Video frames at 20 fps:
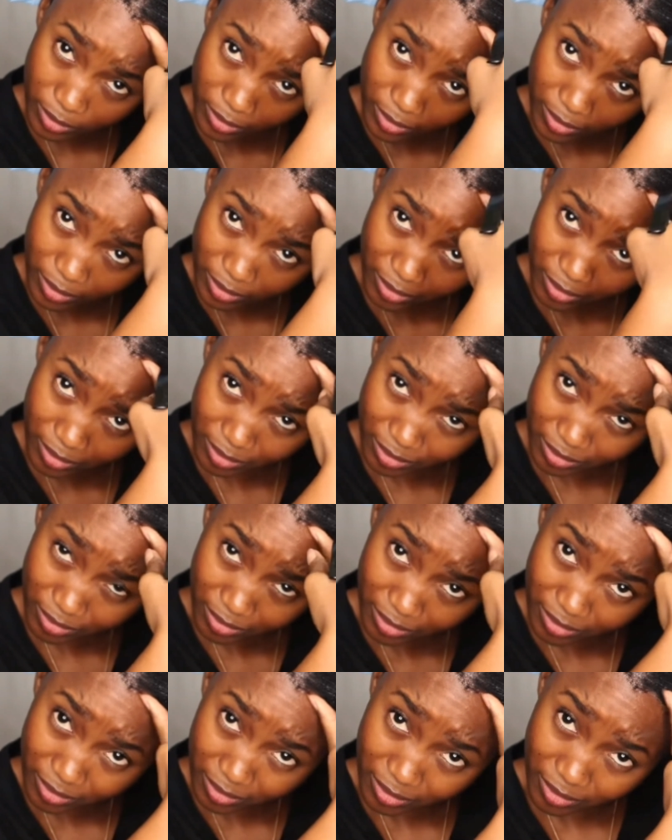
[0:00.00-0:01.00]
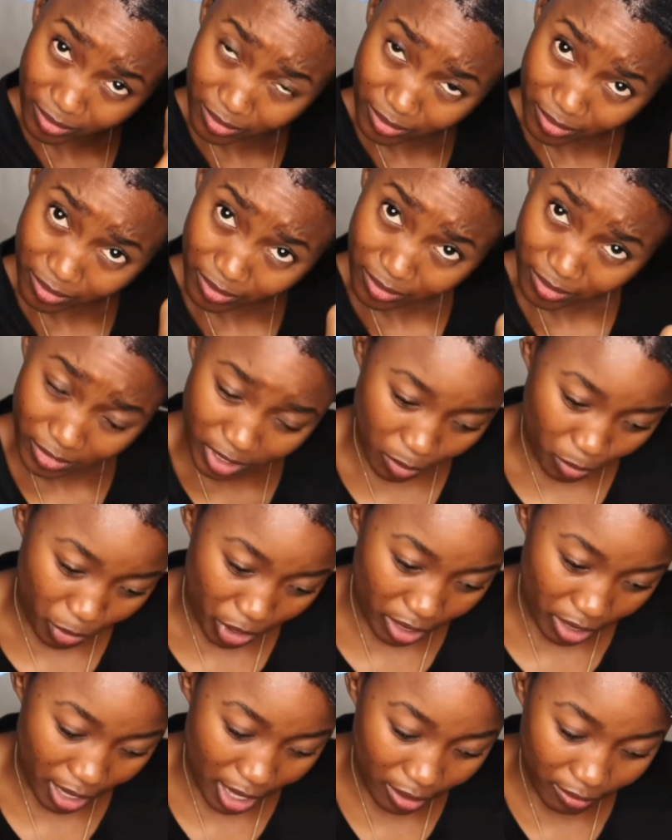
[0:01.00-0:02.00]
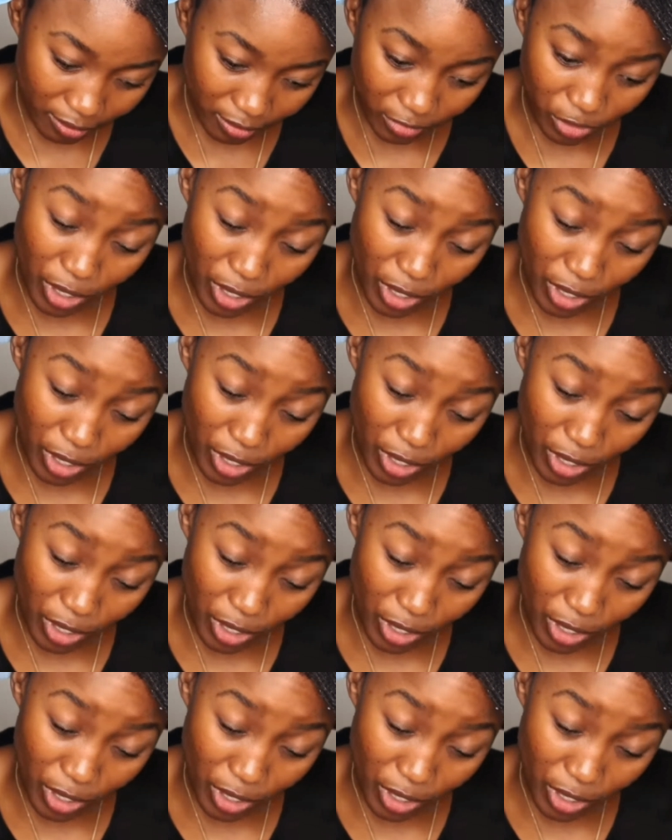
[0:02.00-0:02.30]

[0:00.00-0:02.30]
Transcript: There's finally representation of my